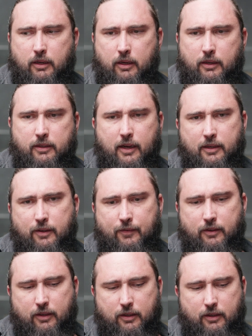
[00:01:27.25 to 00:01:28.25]
It starts off
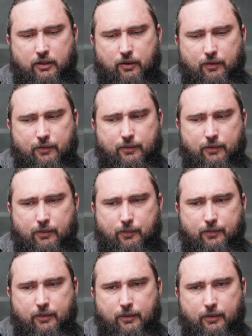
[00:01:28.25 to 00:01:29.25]
as a sort of
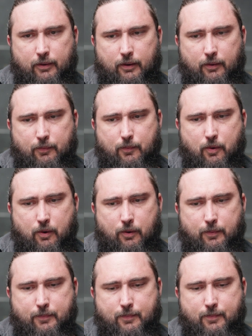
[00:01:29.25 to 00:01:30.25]

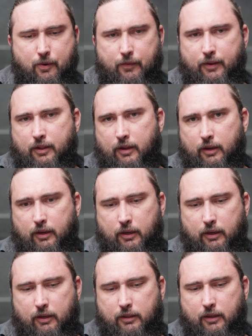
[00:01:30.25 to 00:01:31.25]
war movie that
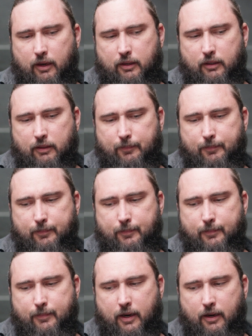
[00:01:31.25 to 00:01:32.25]
takes a
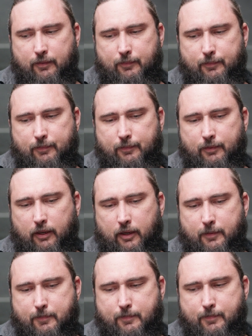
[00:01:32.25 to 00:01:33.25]
kind of
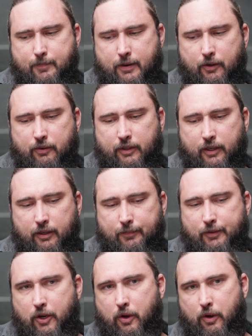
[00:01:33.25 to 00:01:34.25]
really interesting
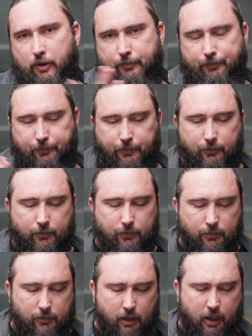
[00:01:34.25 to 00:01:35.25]
turn.
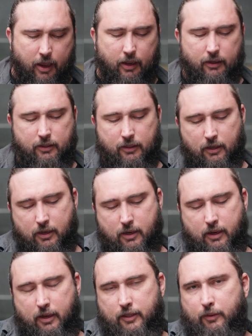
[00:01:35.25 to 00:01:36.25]
And
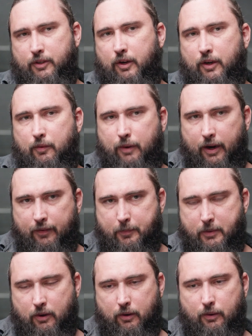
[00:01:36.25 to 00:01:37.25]
so it's not your
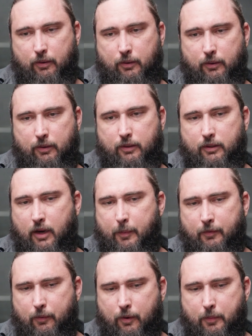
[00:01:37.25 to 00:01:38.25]
run-of-the-mill type
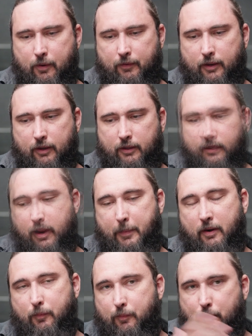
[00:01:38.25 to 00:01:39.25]
of war movie.
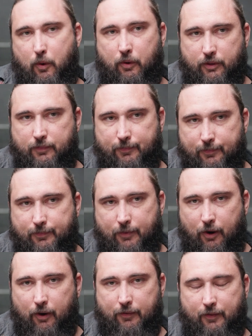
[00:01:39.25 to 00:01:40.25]
War's
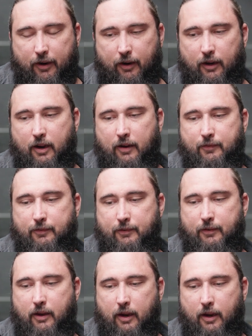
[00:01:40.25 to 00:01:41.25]
horrifying enough.
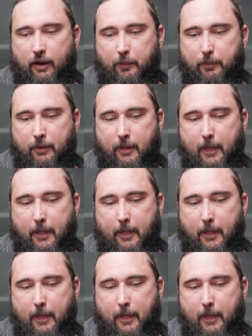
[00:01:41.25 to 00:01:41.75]
And